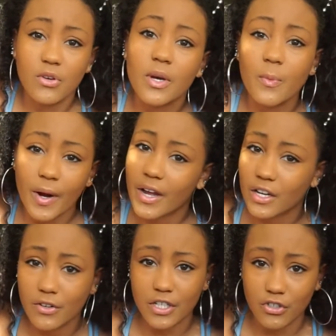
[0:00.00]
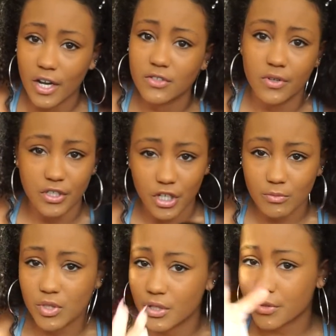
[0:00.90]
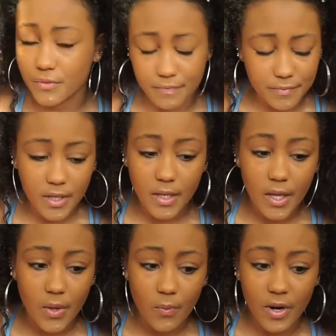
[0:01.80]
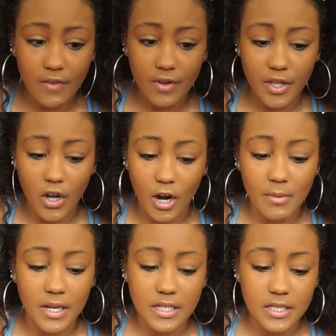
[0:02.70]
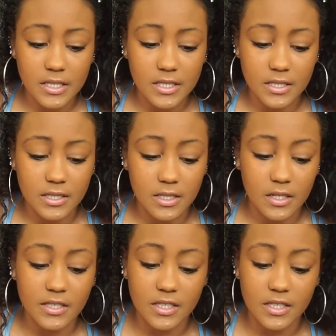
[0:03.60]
You can wear it under a dress or a jumpsuit, whatever the garment is